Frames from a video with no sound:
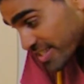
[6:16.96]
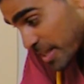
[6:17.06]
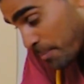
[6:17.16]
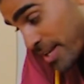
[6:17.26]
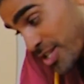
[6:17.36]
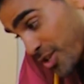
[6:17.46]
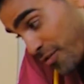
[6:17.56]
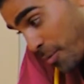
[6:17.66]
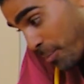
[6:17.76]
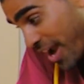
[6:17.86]
to see the pictures
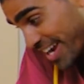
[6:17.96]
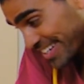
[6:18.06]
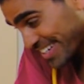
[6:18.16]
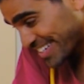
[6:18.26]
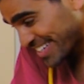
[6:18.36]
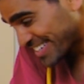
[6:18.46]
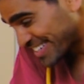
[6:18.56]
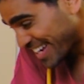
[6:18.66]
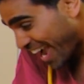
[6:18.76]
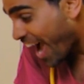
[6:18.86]
of your brain? Yes,
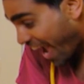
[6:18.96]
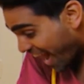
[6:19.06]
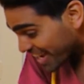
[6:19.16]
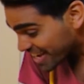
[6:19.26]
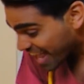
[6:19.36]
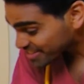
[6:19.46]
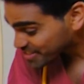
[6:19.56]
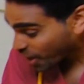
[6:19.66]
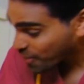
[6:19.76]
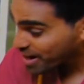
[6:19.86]
please. Let's
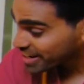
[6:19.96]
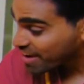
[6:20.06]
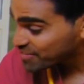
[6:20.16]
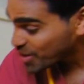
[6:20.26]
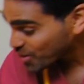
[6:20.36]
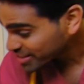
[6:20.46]
go and have a look